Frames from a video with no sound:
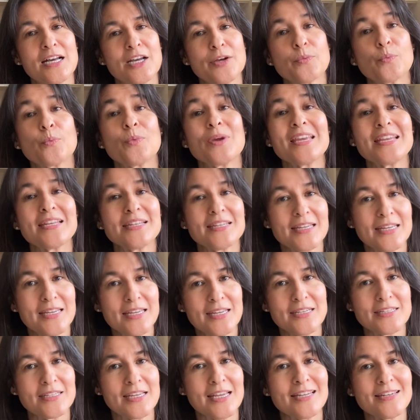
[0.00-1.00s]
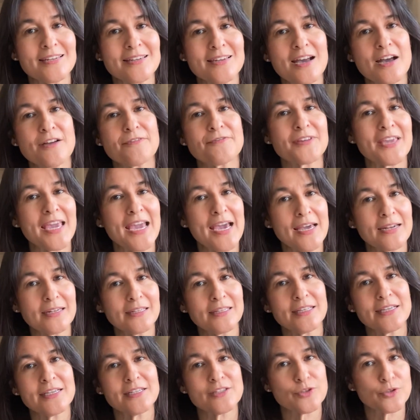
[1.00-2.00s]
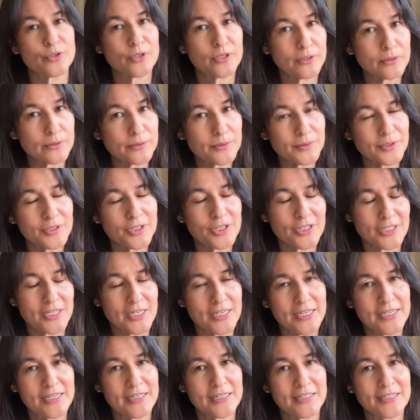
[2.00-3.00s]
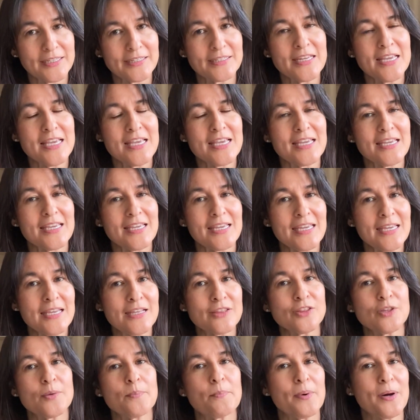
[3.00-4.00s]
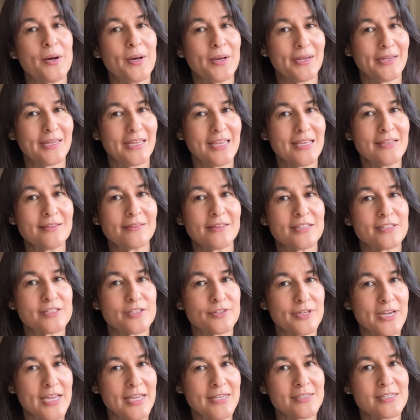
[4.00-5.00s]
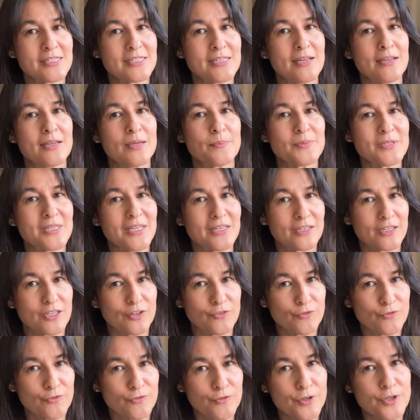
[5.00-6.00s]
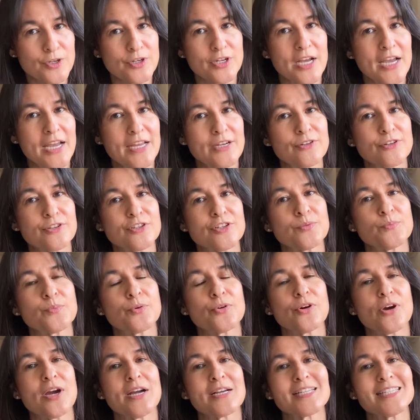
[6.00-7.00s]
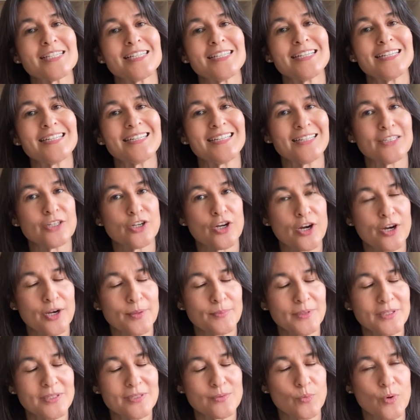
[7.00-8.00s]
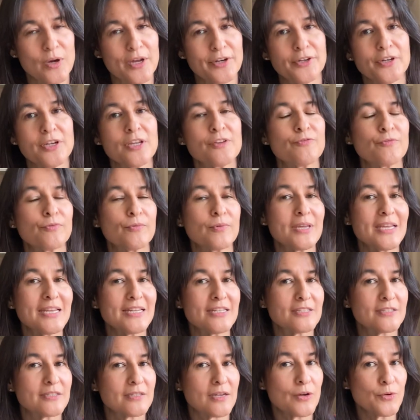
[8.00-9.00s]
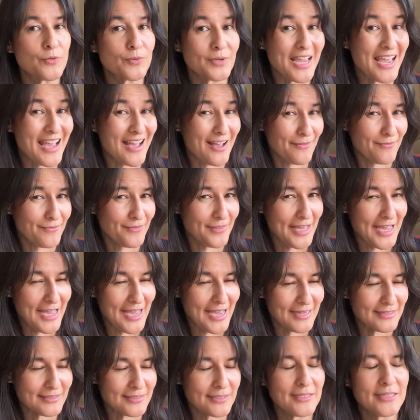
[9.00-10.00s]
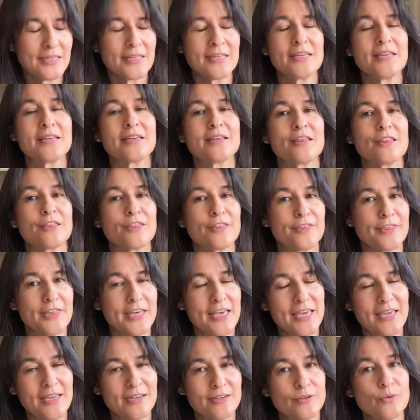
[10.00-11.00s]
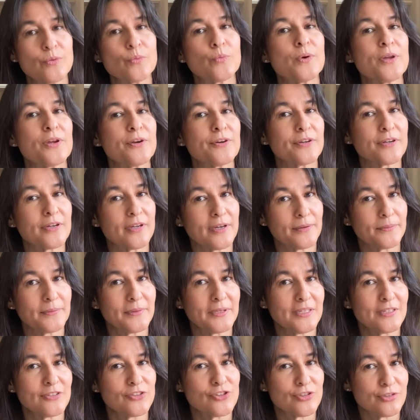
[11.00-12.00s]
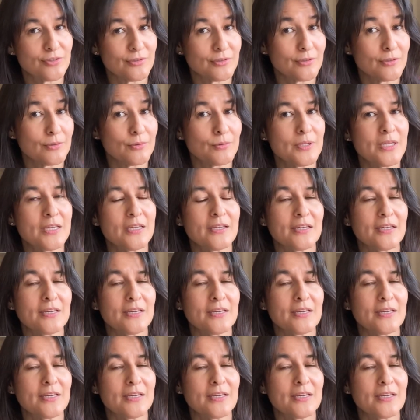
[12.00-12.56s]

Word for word: we need enough catalase or glutathione in the body. These are enzymes that convert hydrogen peroxide into harmless water. If we don't have that, then we are going to